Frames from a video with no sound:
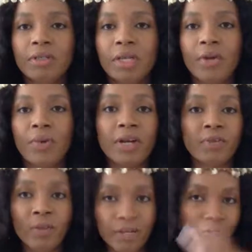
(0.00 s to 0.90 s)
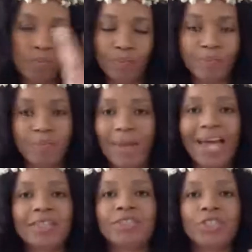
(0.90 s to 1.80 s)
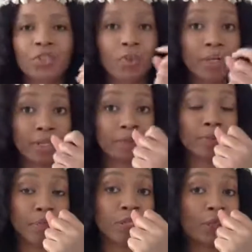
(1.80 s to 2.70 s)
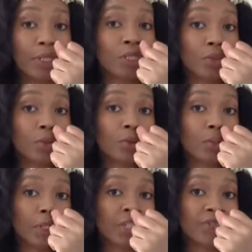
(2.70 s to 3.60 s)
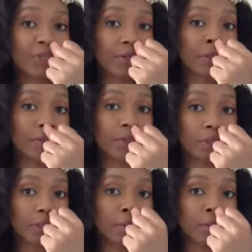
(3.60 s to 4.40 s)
in whatever way. Baths is just one of them, but you need to clear your fields